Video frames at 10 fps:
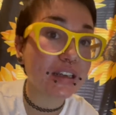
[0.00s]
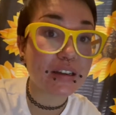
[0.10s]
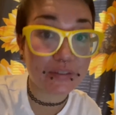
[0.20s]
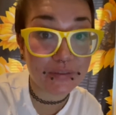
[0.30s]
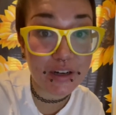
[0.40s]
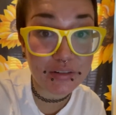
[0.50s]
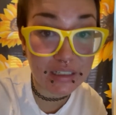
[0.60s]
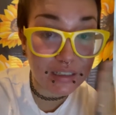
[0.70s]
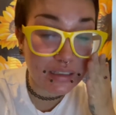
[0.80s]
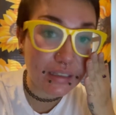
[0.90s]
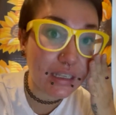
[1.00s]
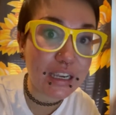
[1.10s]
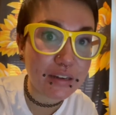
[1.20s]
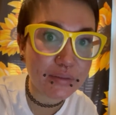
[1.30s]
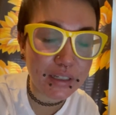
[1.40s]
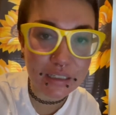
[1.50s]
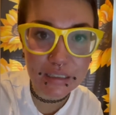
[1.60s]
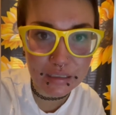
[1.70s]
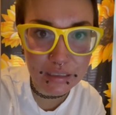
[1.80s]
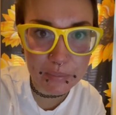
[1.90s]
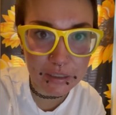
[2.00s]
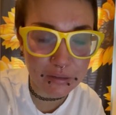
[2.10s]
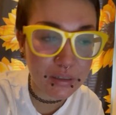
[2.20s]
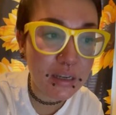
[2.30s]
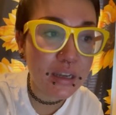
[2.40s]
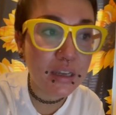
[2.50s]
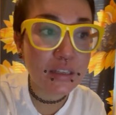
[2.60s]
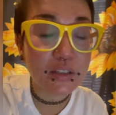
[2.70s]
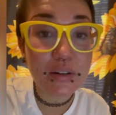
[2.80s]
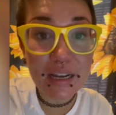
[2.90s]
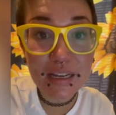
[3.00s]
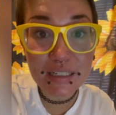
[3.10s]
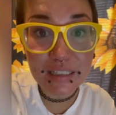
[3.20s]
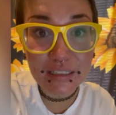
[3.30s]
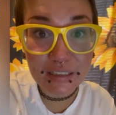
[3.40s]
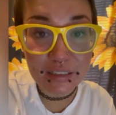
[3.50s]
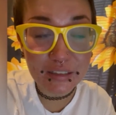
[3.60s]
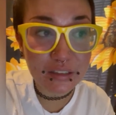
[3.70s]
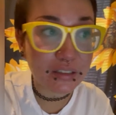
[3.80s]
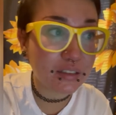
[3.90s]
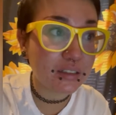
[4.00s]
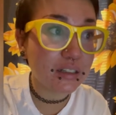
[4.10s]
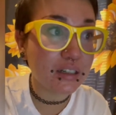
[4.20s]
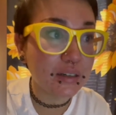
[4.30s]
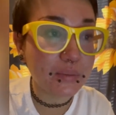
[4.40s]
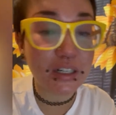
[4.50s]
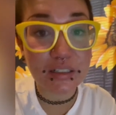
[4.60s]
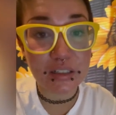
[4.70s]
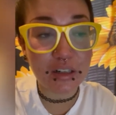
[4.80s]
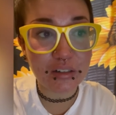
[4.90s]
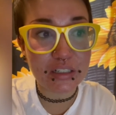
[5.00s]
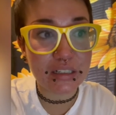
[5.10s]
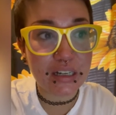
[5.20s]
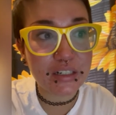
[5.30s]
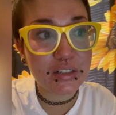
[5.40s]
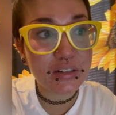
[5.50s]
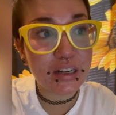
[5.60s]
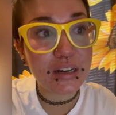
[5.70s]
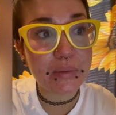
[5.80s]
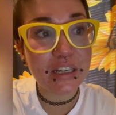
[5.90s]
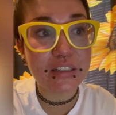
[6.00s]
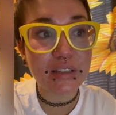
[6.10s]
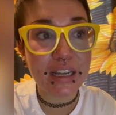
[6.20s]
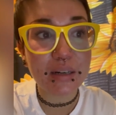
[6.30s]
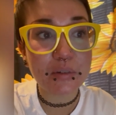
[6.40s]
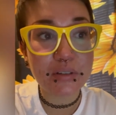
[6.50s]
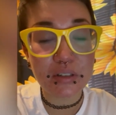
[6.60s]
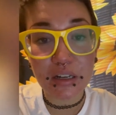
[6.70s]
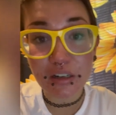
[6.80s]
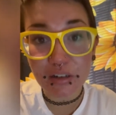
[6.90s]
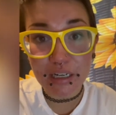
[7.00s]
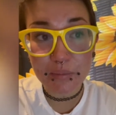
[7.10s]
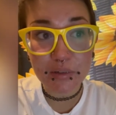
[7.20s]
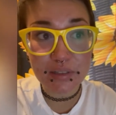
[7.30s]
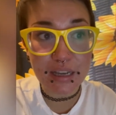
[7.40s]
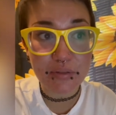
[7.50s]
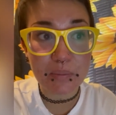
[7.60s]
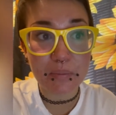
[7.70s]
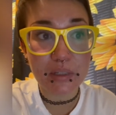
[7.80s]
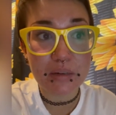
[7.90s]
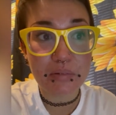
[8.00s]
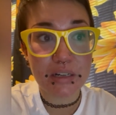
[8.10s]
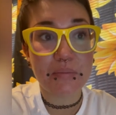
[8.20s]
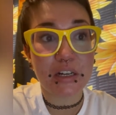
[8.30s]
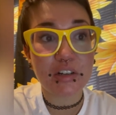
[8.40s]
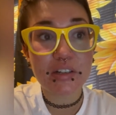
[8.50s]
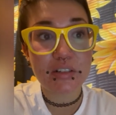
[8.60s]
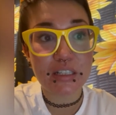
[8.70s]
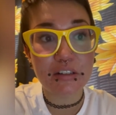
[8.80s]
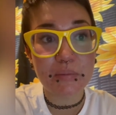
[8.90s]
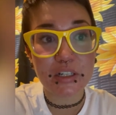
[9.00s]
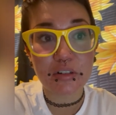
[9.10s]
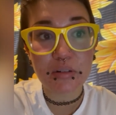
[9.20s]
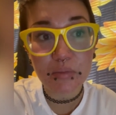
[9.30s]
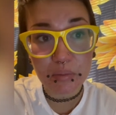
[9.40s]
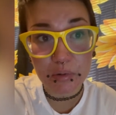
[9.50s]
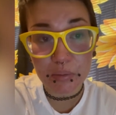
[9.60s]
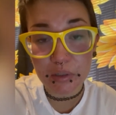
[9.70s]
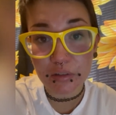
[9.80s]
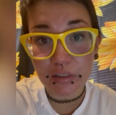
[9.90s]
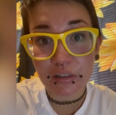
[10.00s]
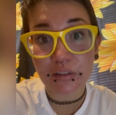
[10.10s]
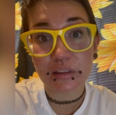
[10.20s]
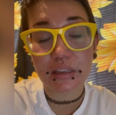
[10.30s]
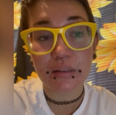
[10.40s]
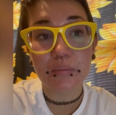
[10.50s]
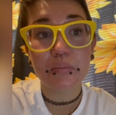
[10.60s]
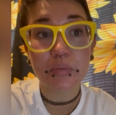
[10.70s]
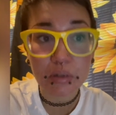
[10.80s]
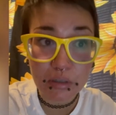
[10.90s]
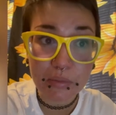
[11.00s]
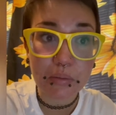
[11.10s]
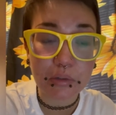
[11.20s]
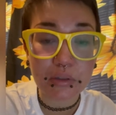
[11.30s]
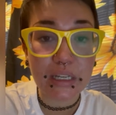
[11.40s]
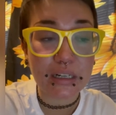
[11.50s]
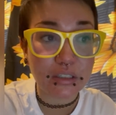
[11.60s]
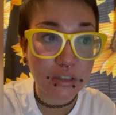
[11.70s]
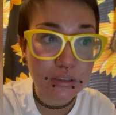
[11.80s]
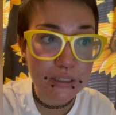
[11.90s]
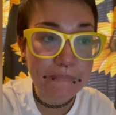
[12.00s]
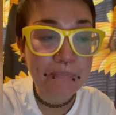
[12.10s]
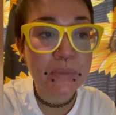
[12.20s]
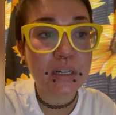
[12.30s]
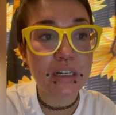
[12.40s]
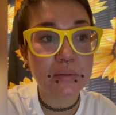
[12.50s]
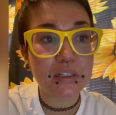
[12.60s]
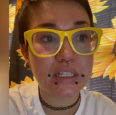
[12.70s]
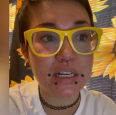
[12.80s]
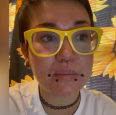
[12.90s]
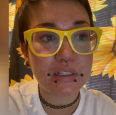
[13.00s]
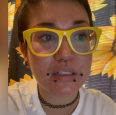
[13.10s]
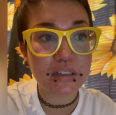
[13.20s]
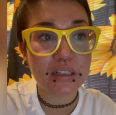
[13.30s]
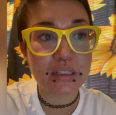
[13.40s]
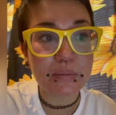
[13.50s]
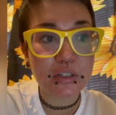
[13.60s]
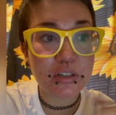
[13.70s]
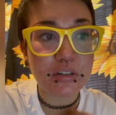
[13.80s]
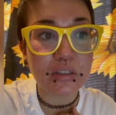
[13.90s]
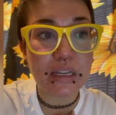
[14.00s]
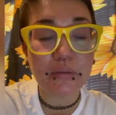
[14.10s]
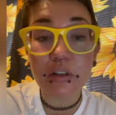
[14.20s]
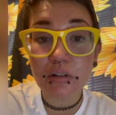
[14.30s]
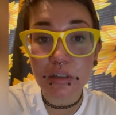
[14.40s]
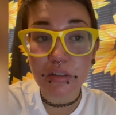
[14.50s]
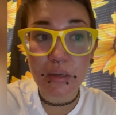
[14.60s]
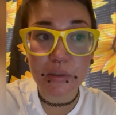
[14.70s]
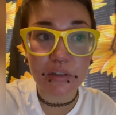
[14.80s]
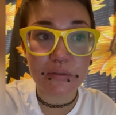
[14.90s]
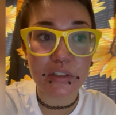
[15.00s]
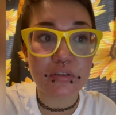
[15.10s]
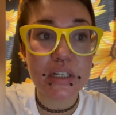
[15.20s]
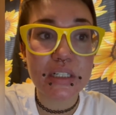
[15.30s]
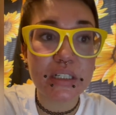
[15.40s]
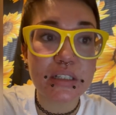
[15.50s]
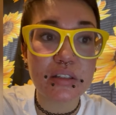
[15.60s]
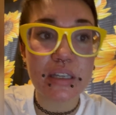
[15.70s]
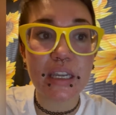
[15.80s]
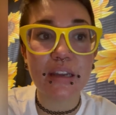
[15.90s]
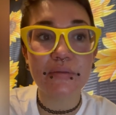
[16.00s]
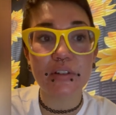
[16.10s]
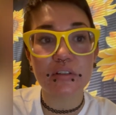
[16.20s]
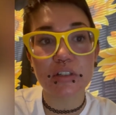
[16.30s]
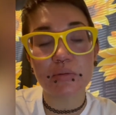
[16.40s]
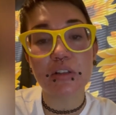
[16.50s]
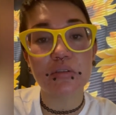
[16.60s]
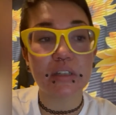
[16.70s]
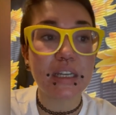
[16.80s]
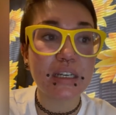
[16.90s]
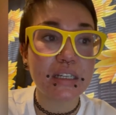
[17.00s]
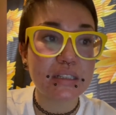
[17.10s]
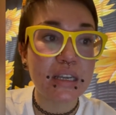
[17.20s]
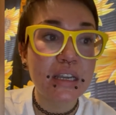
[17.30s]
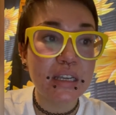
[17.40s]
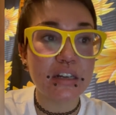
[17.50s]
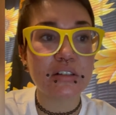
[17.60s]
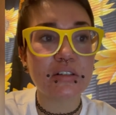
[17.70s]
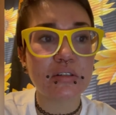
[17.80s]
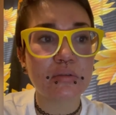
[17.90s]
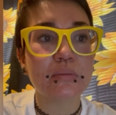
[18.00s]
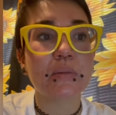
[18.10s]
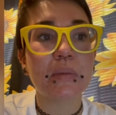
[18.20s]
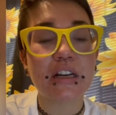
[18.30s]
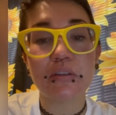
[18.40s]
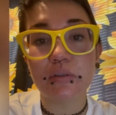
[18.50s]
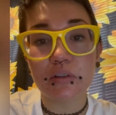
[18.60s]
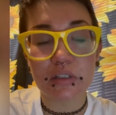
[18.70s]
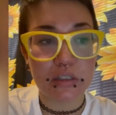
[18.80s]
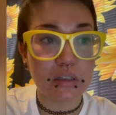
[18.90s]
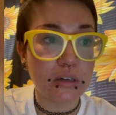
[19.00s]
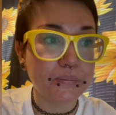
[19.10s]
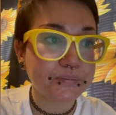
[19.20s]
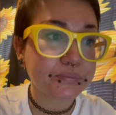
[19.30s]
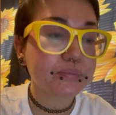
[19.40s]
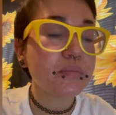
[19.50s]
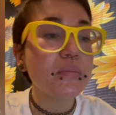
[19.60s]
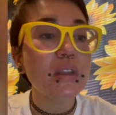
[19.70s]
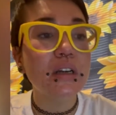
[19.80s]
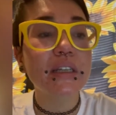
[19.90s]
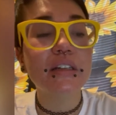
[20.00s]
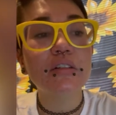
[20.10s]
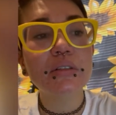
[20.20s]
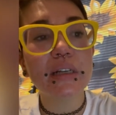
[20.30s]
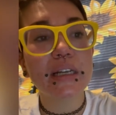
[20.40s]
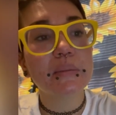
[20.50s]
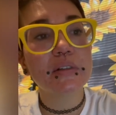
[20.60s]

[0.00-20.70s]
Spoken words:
I found it. It's saved. It didn't disappear. So ending the toxicology lecture, age of the animals. So younger animals have a blood-brain barrier still mature, more permeable than adult. Their GI motility is immature. They have lower glomerular filtration, so they can't filter as well through the kidneys. And also the rumen microflora is low. In older animals,